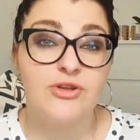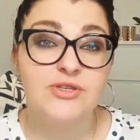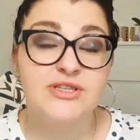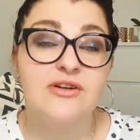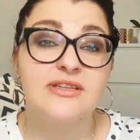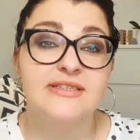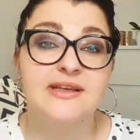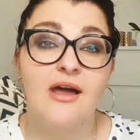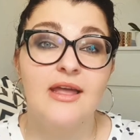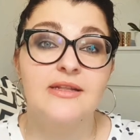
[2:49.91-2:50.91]
you started the
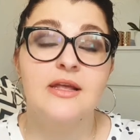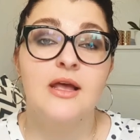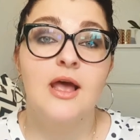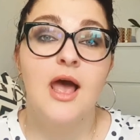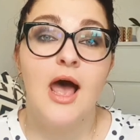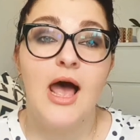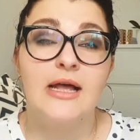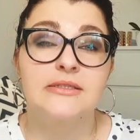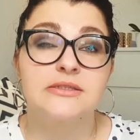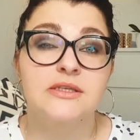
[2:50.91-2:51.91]
diet,
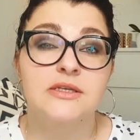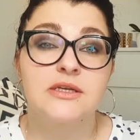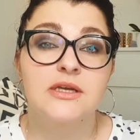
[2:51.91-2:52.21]
and